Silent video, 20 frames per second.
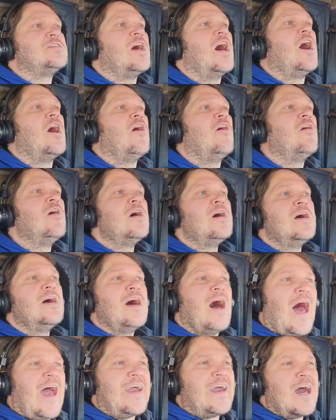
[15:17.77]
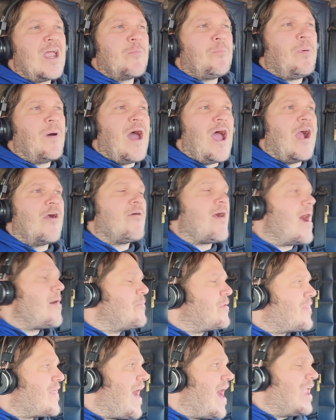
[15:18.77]
So I got to play
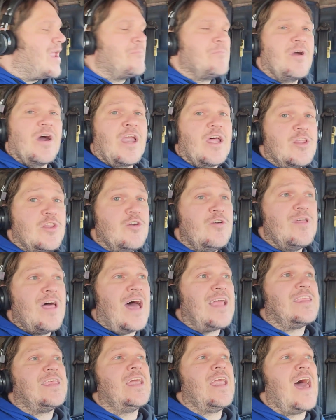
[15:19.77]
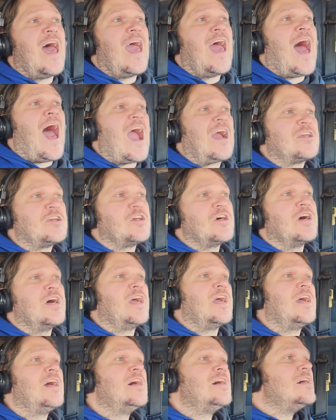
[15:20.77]
around with that. I'm going to do that today
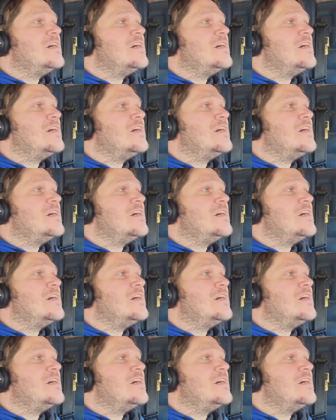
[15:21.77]
actually.